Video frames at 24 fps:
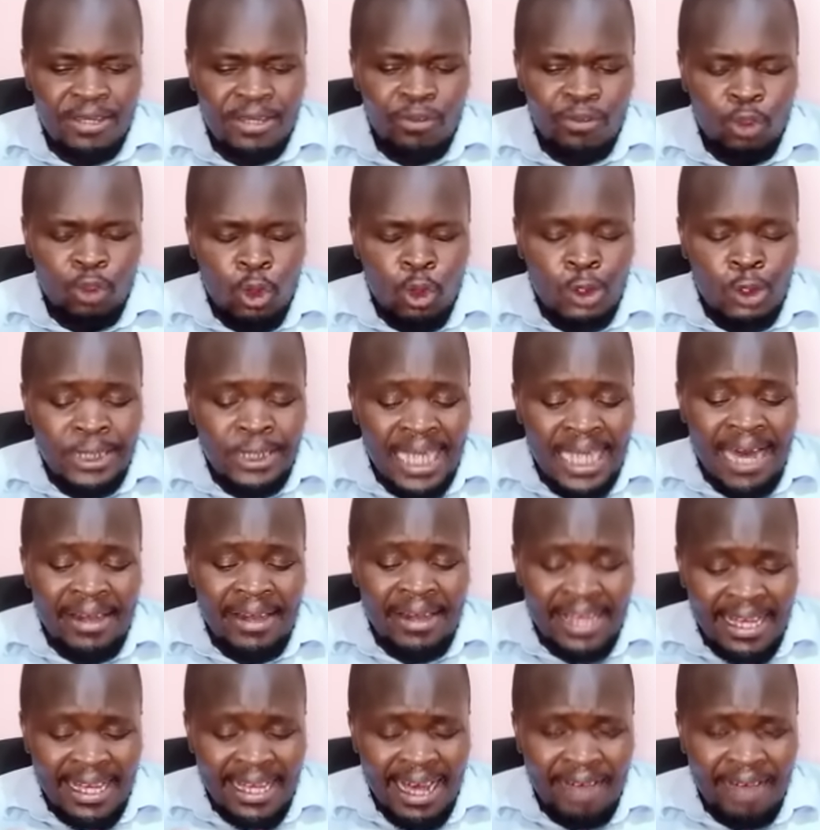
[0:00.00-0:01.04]
Those are
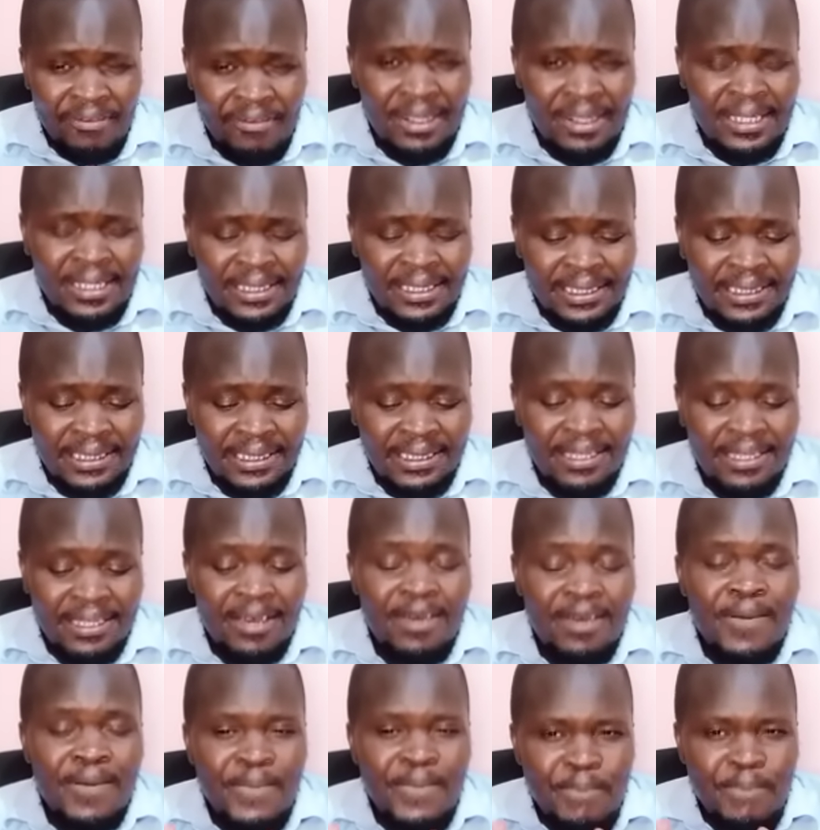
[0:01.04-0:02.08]
Rigathi's
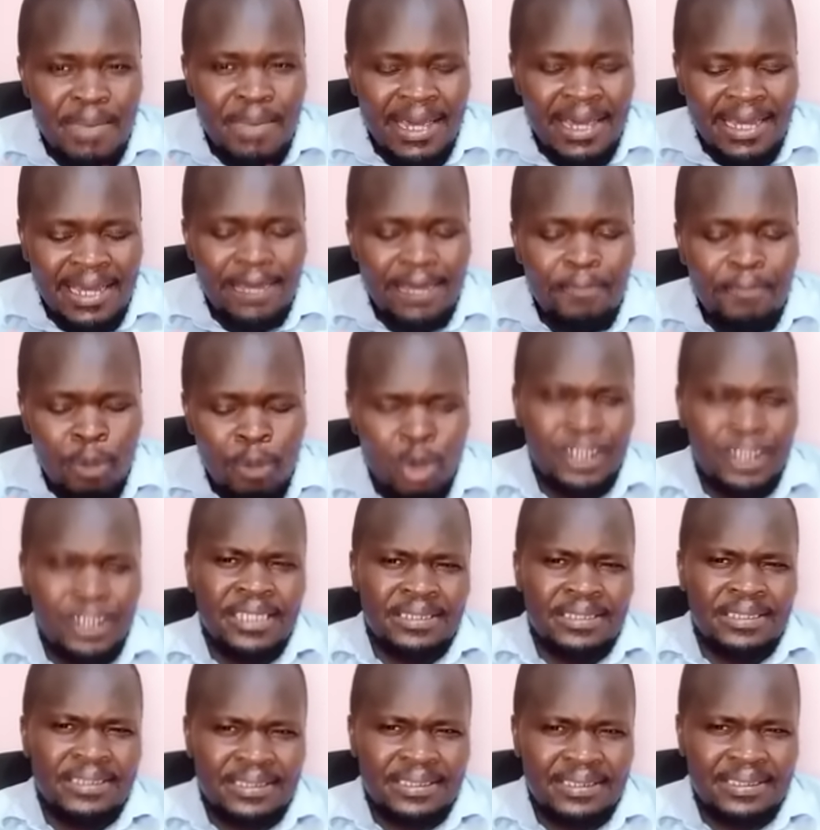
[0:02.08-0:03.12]
main
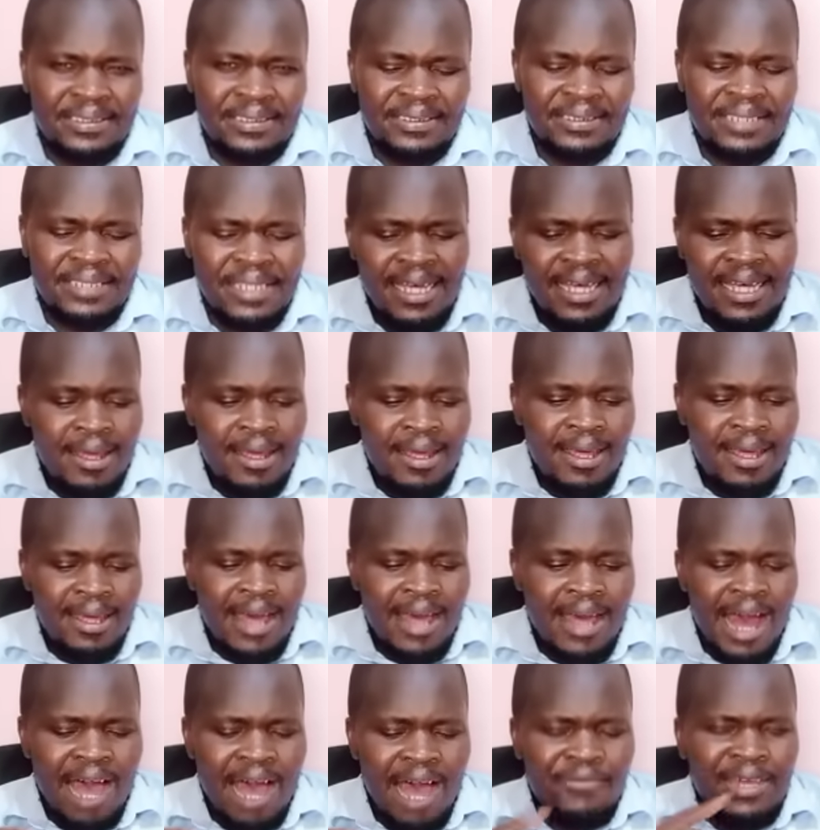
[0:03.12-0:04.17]
points.
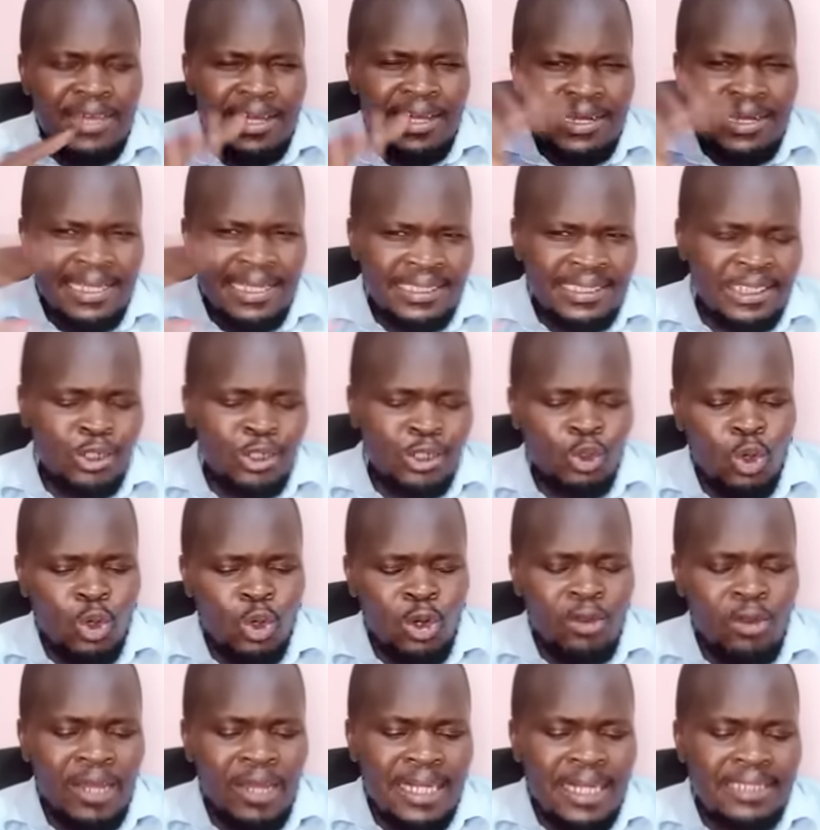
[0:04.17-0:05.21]
Having listened to
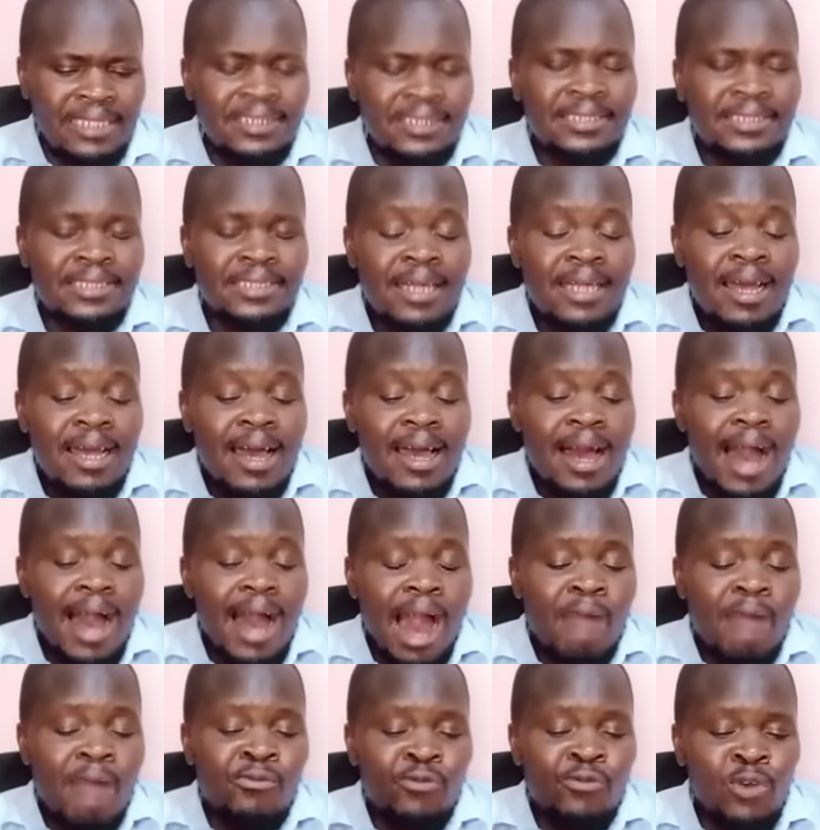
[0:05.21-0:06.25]
all that,
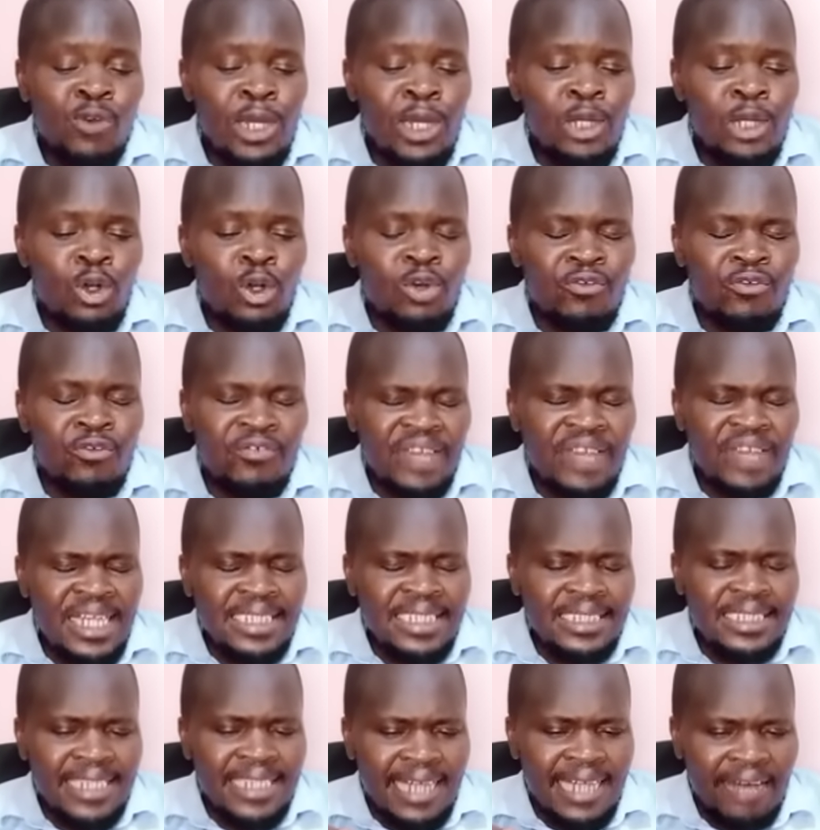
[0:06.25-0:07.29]
I'm fully
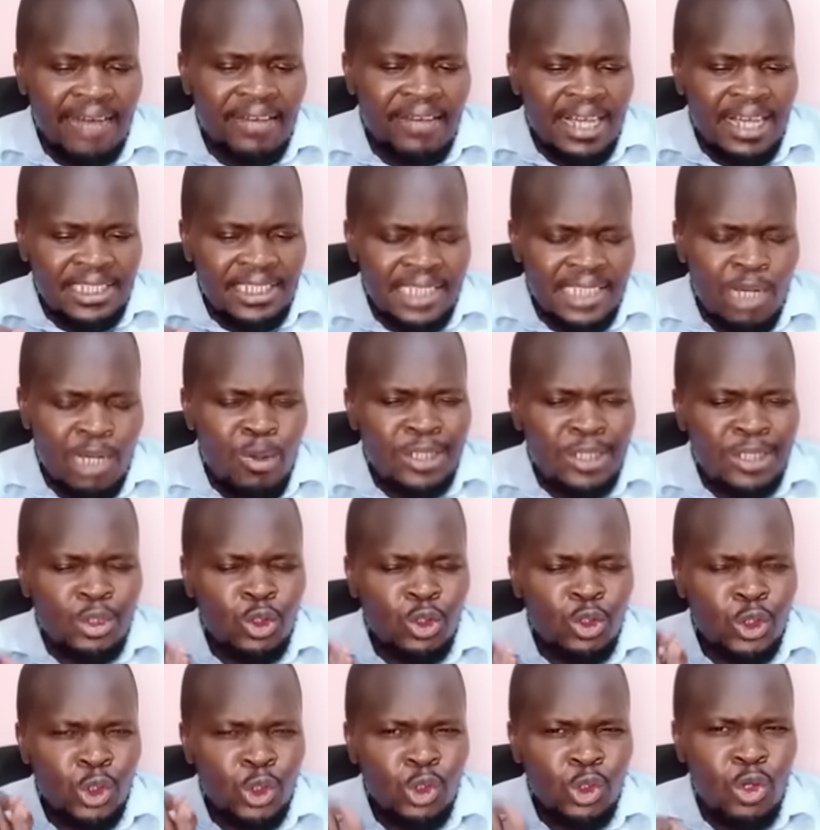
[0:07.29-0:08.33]
convinced Rigathi Gachagua has
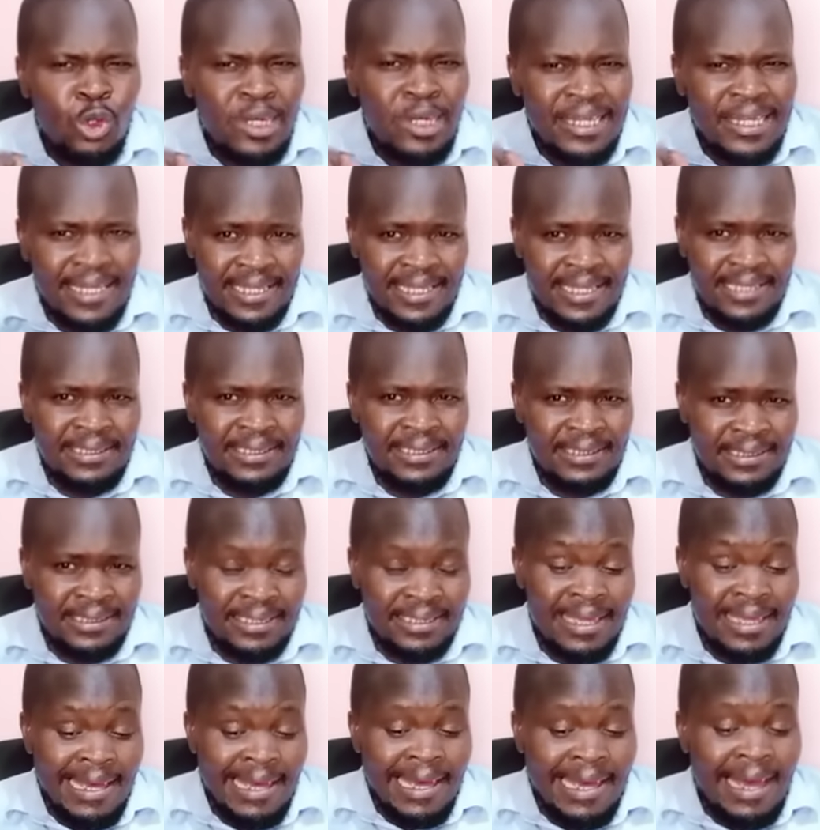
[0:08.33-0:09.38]
no strong
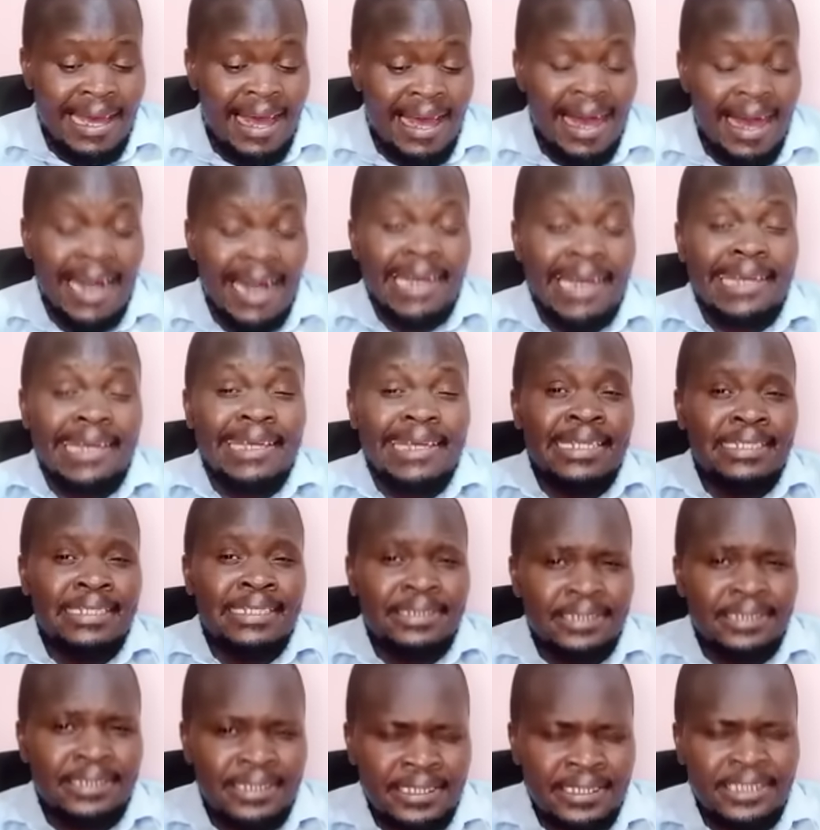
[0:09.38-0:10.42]
case
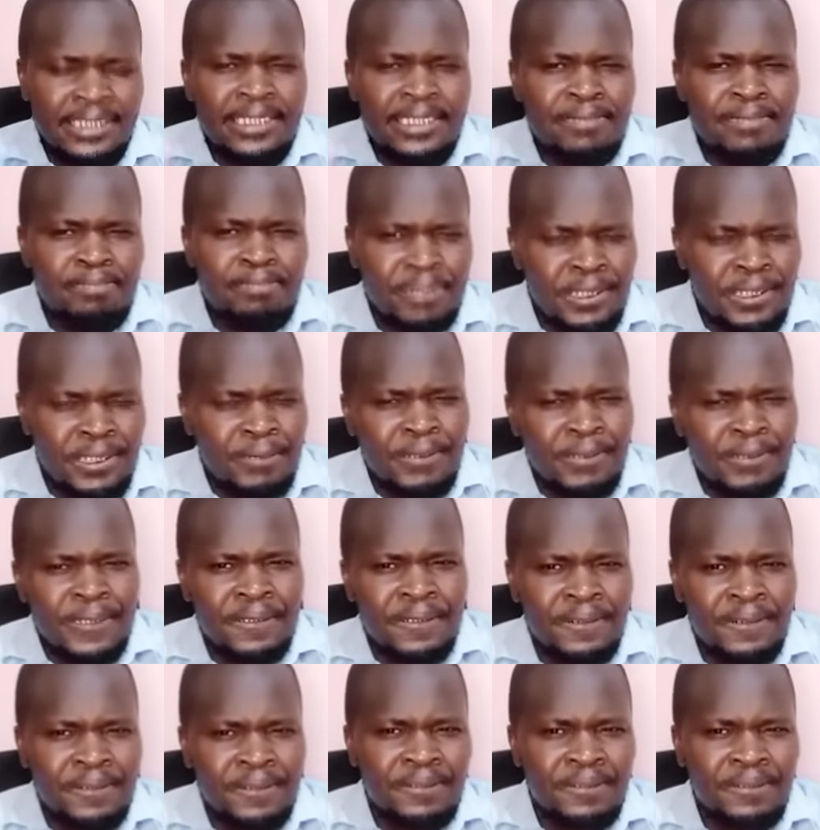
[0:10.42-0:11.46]
against his impeachment.